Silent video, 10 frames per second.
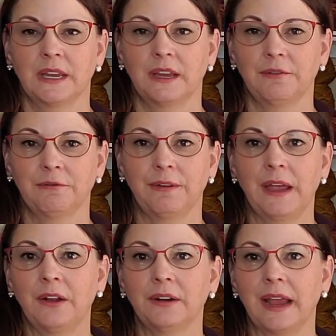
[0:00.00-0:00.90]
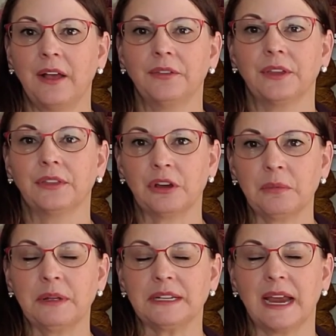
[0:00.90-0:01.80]
and found out that their
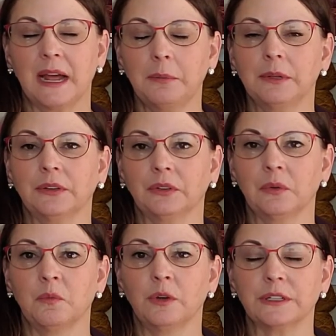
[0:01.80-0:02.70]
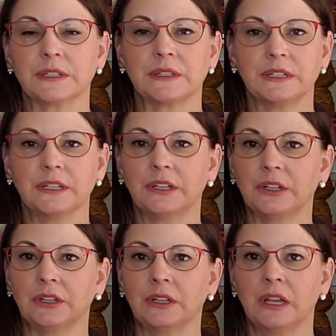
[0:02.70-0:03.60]
metabolism was
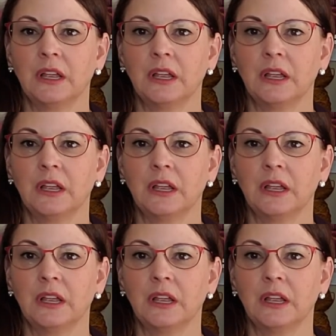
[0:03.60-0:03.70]
still